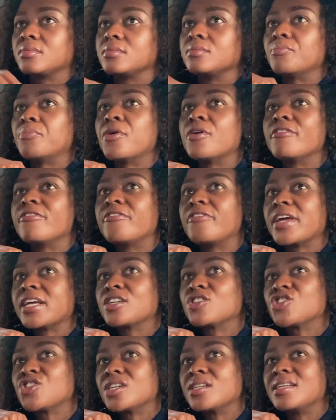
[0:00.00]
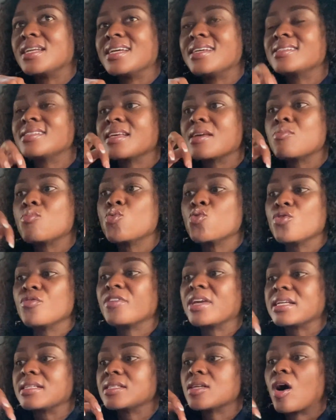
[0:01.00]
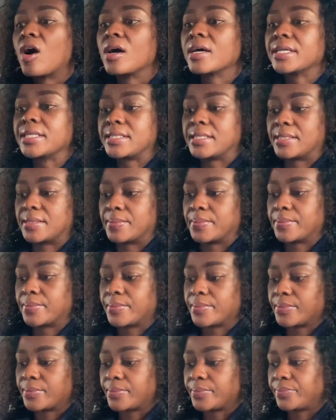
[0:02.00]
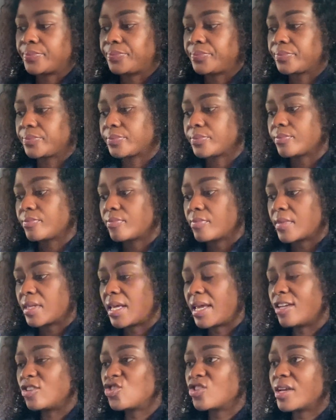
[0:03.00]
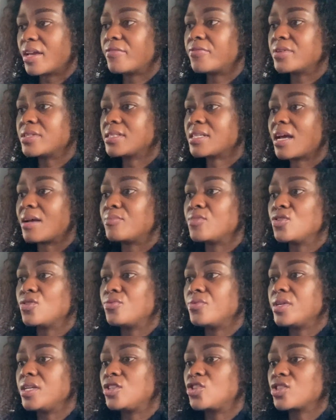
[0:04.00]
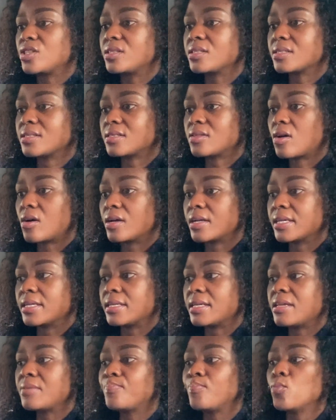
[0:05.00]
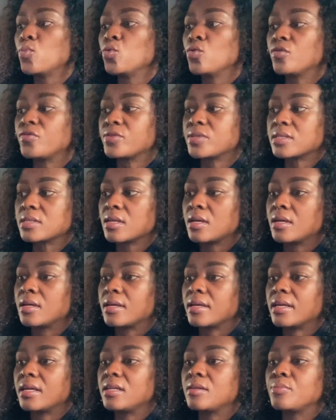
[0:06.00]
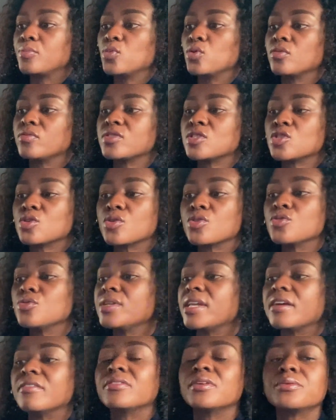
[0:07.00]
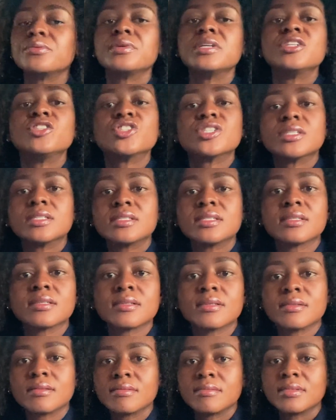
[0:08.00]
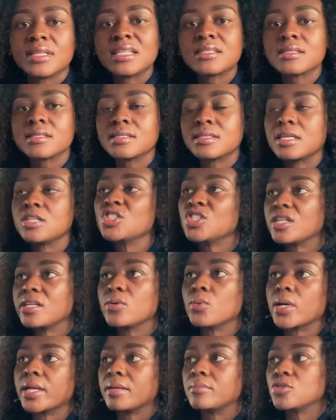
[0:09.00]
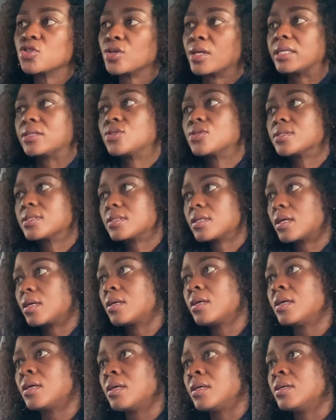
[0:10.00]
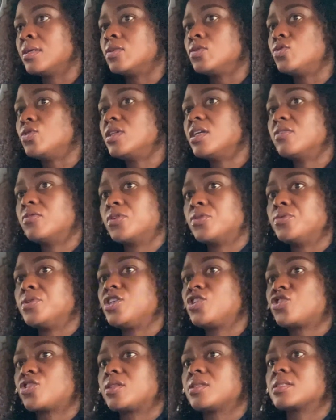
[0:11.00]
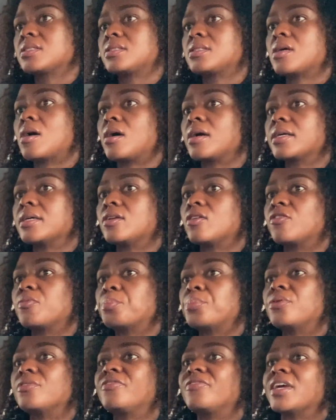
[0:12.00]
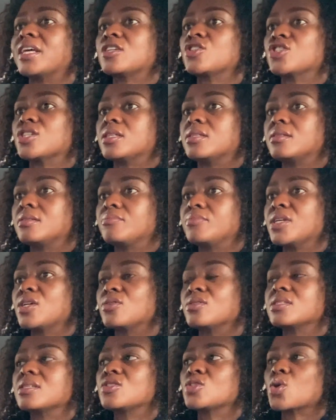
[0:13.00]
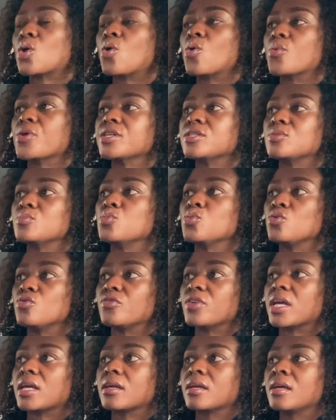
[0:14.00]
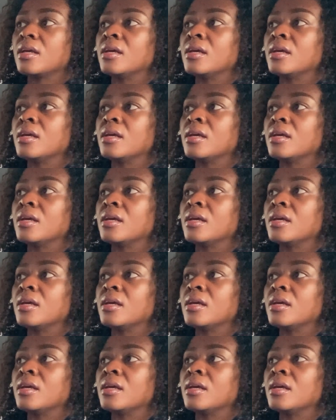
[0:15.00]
Perfection is a moving target. Every time you reach this target, it moves. So you never reach it. That's essentially what I'm trying to say. You never reach this target of perfection because it's always moving.